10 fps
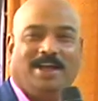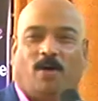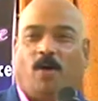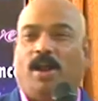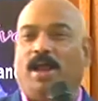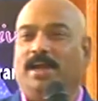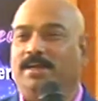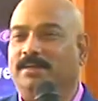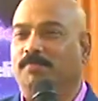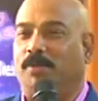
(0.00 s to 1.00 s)
All our
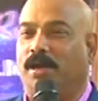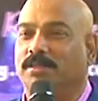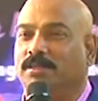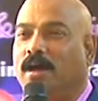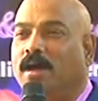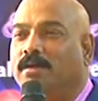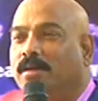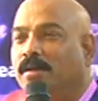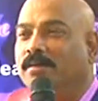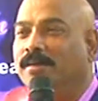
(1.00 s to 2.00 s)
internal parts, heart,
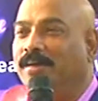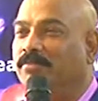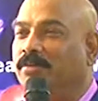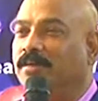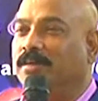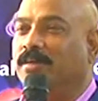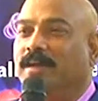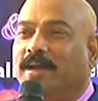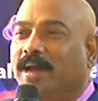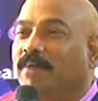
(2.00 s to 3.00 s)
lung, liver,
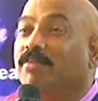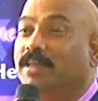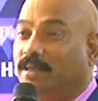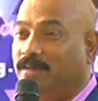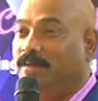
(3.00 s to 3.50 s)
everything.